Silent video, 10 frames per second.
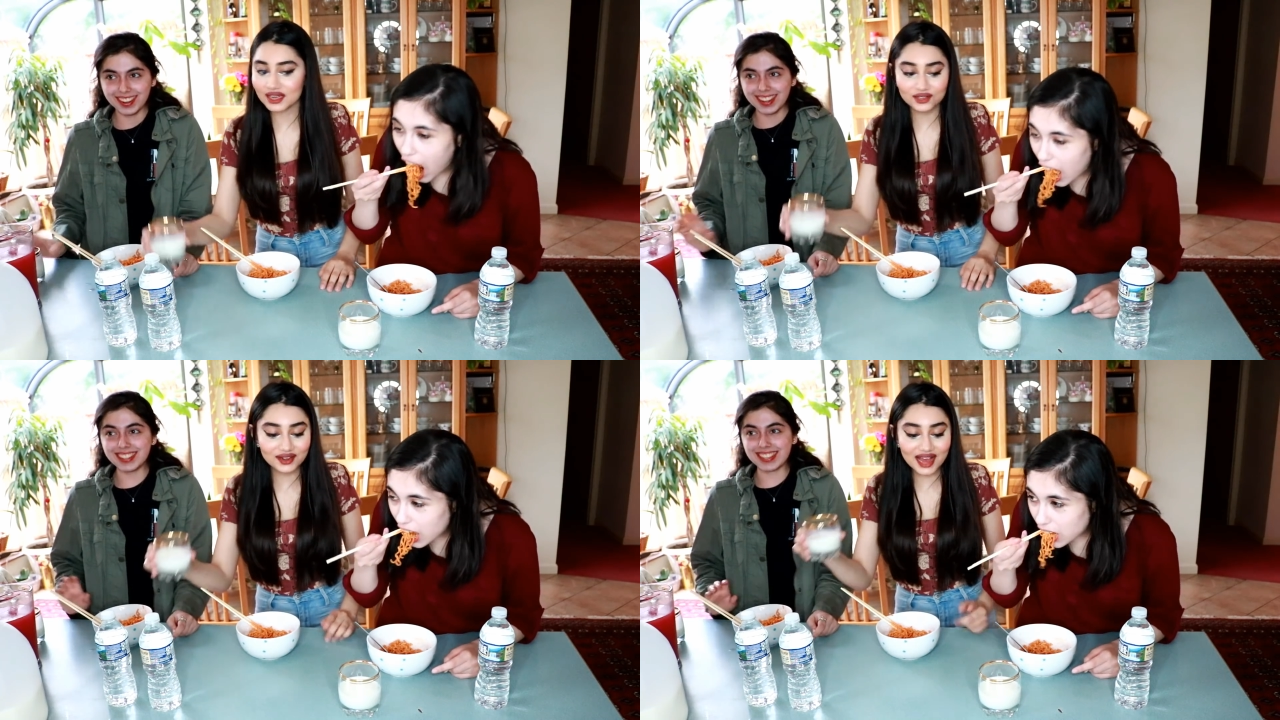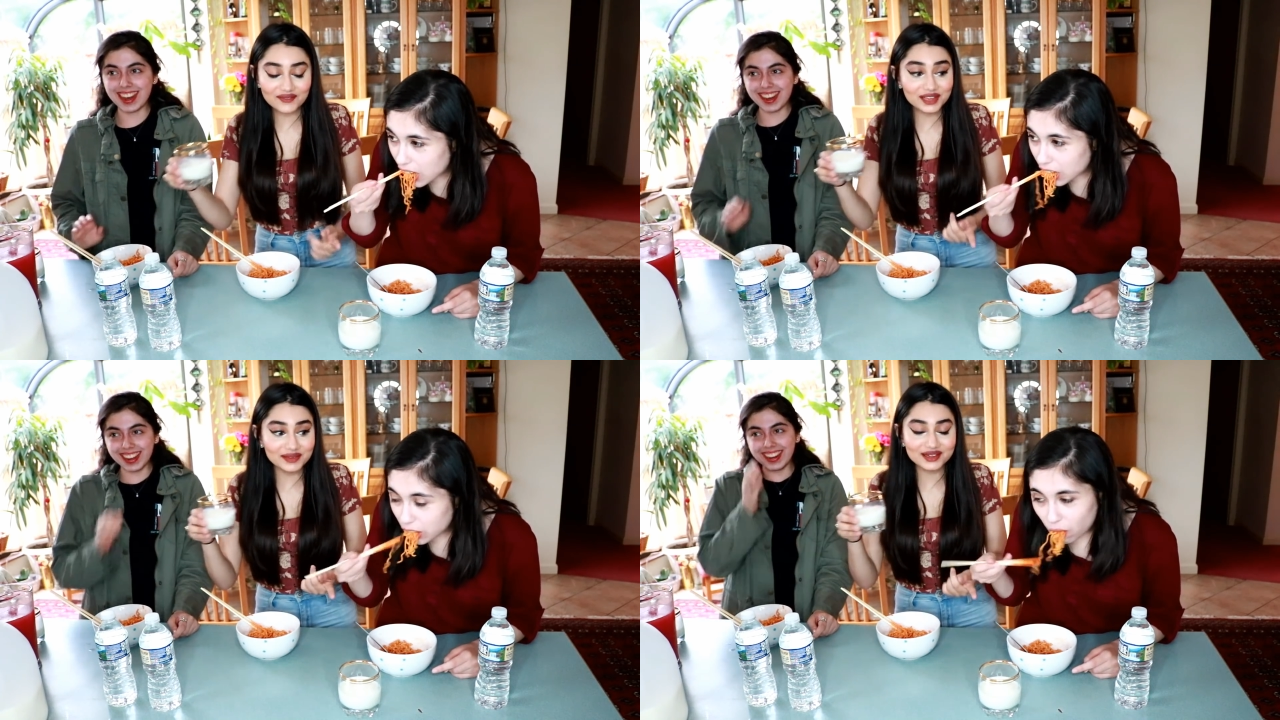Speaker 1: You it's didn't
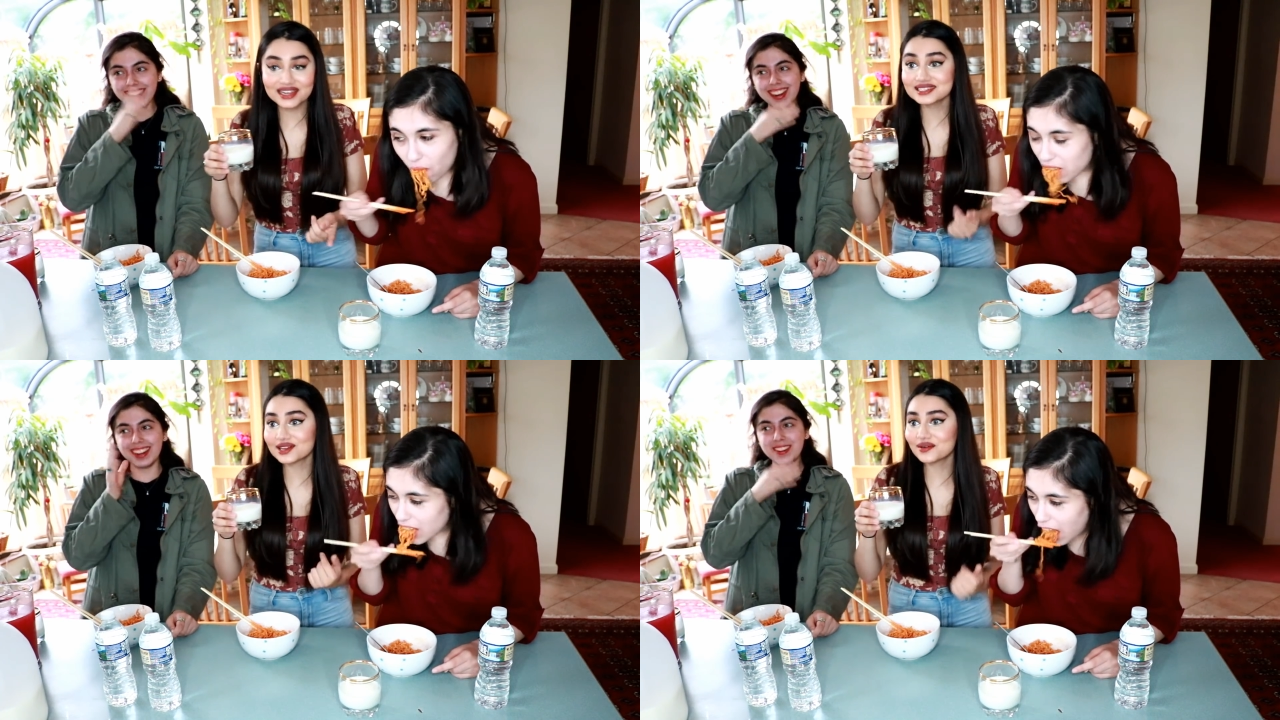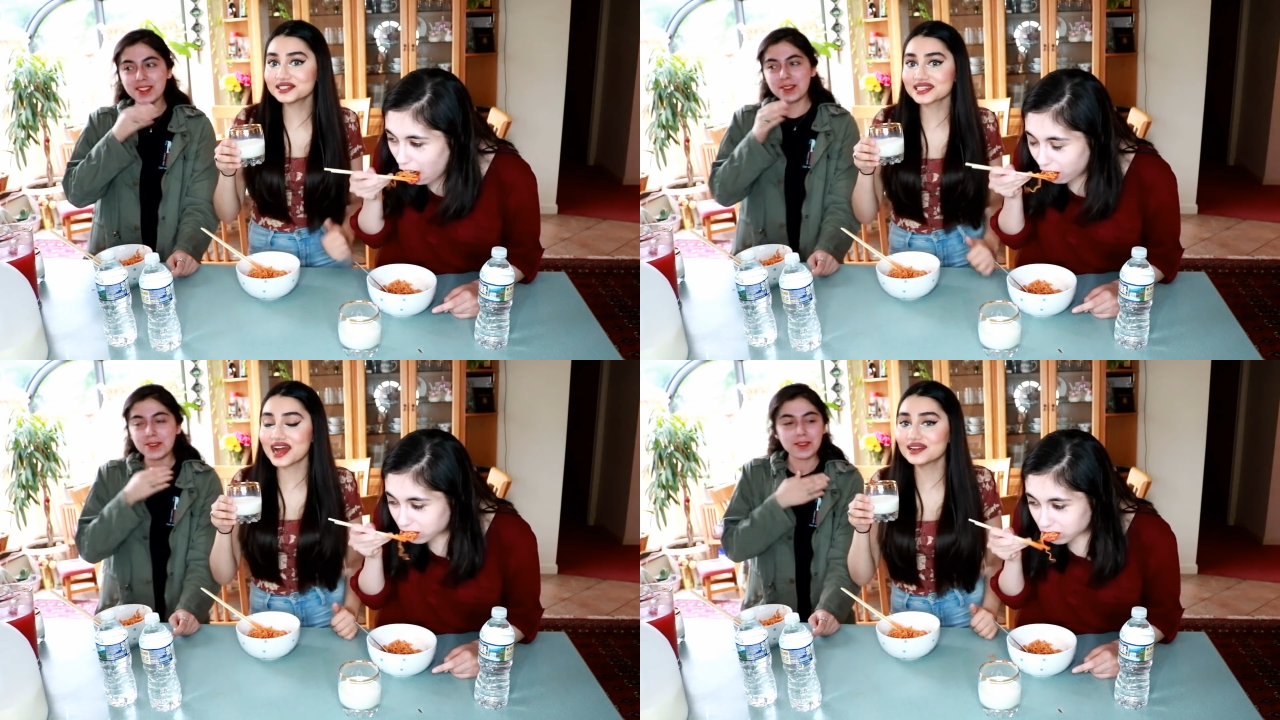have hot. any milk yet?
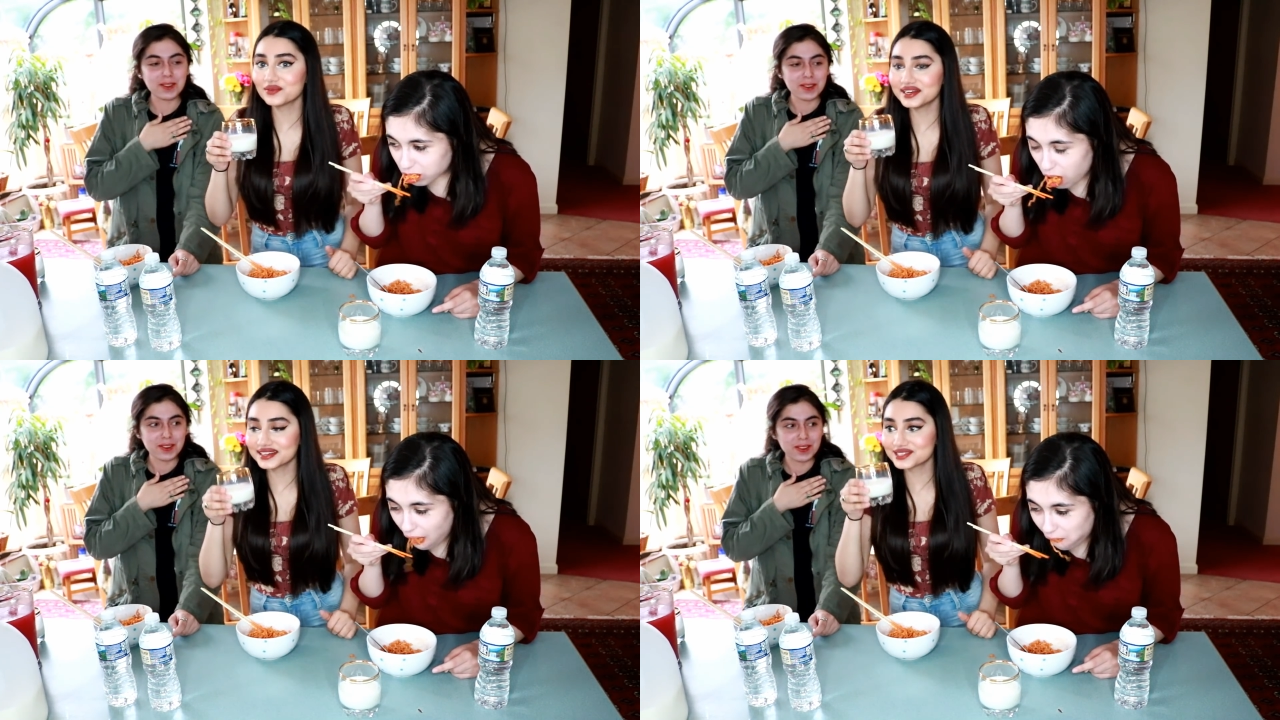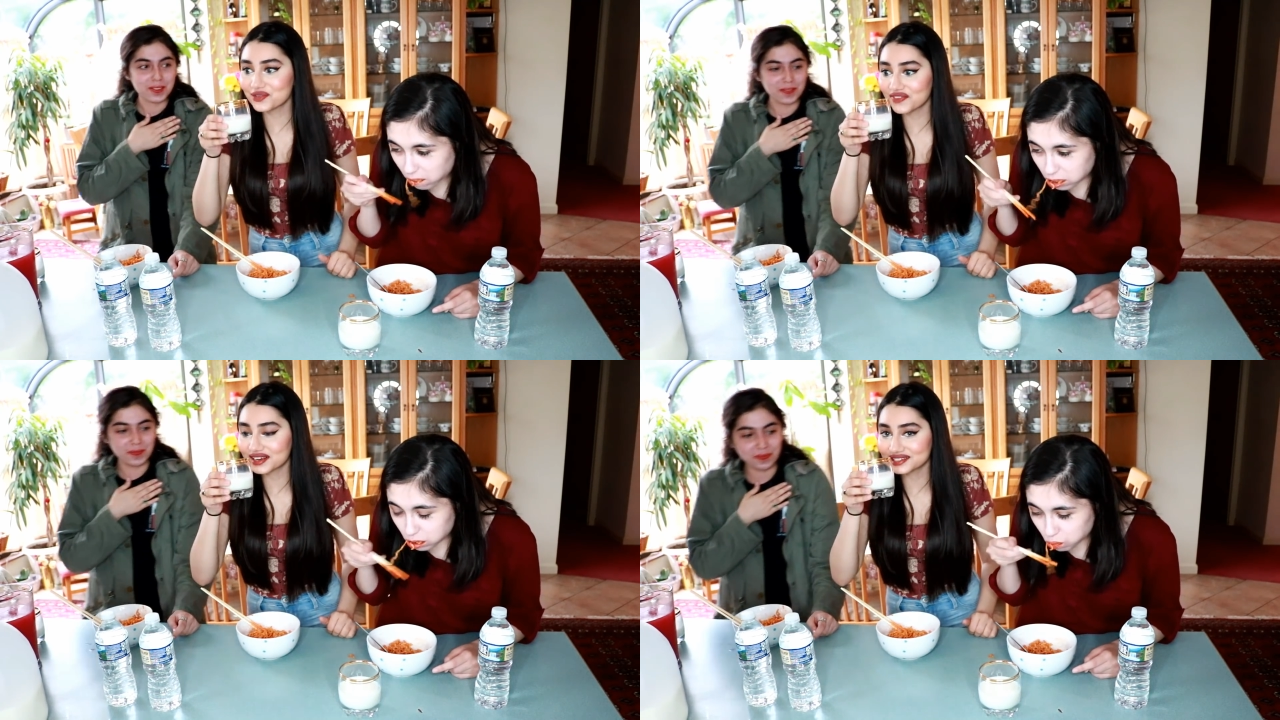Sarwath's kind of winning
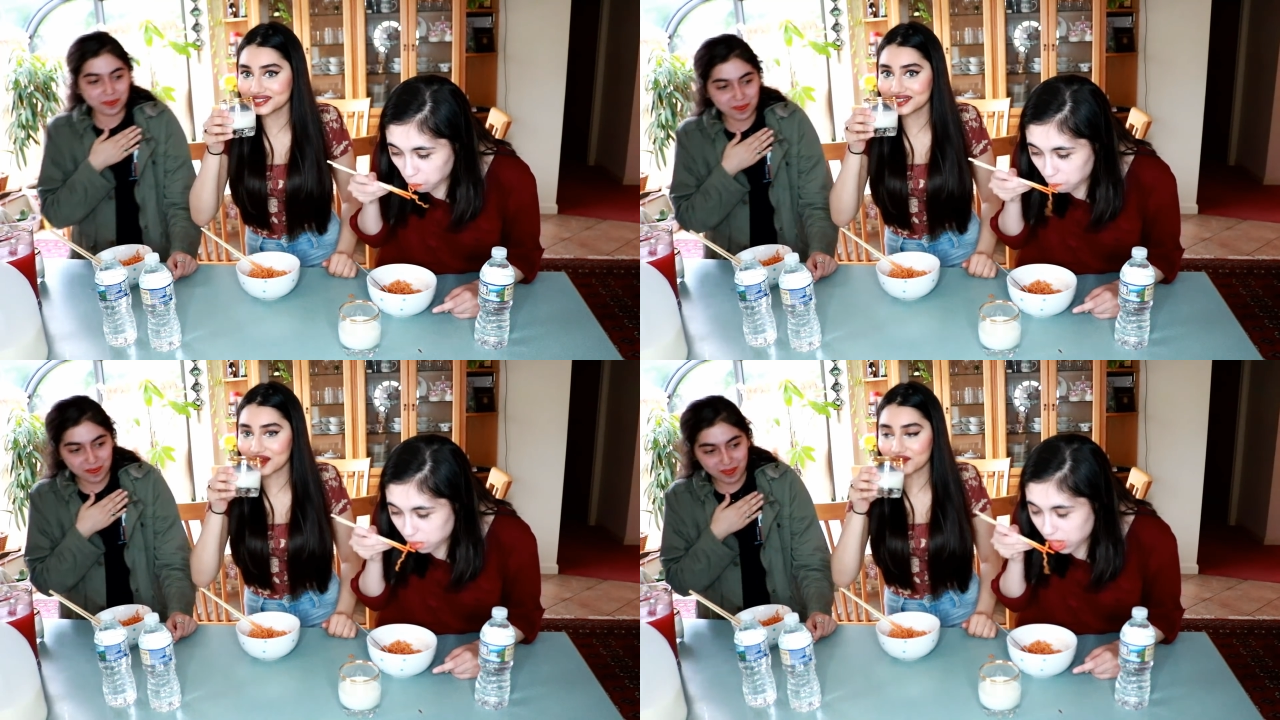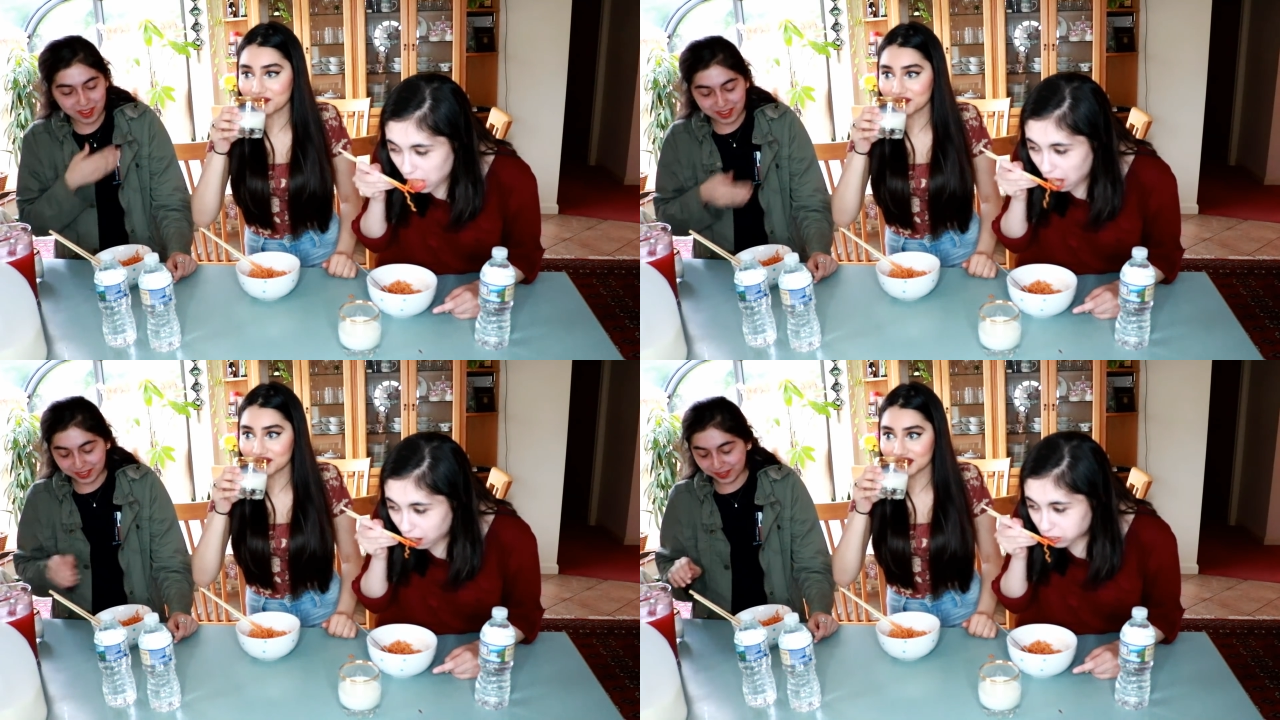so far because she didn't have any
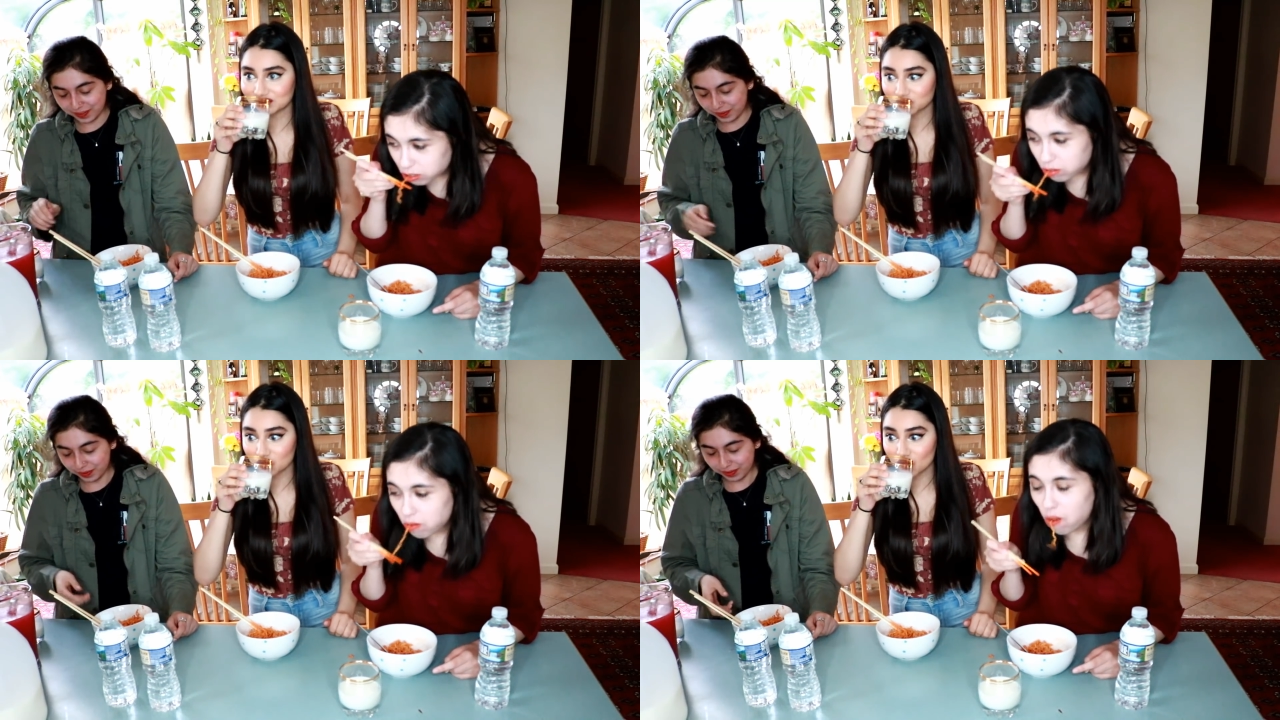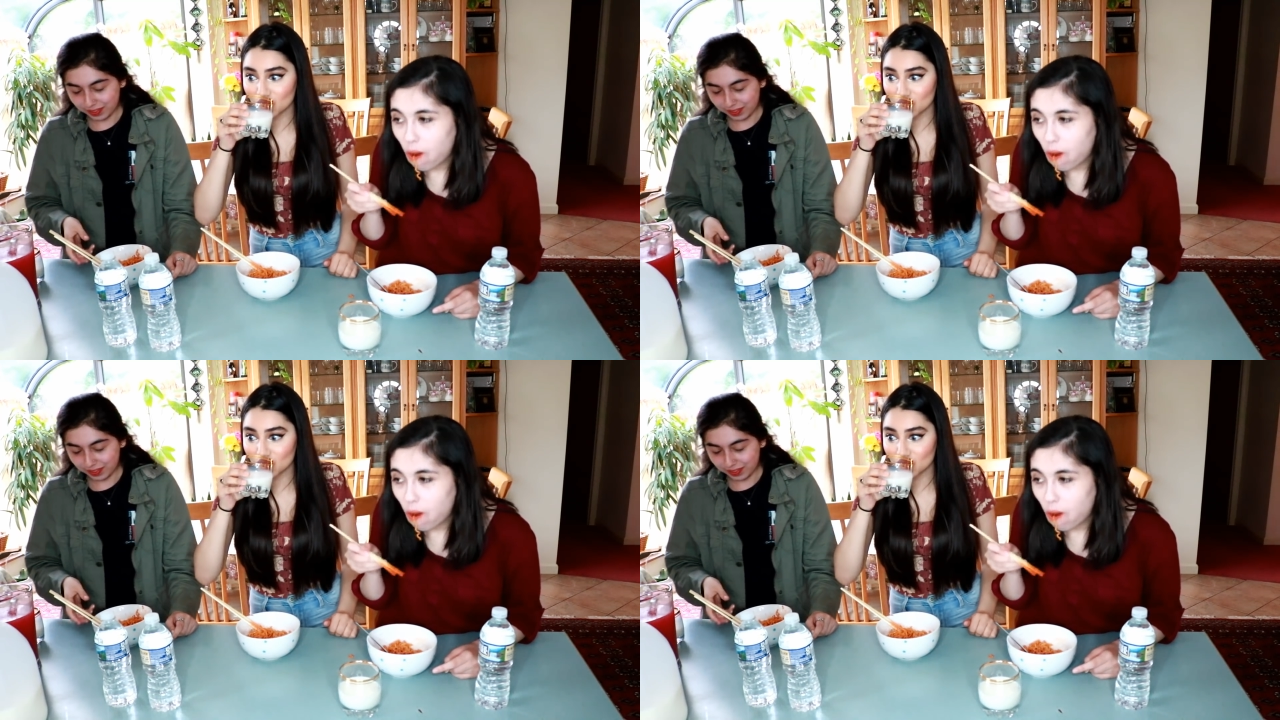milk yet.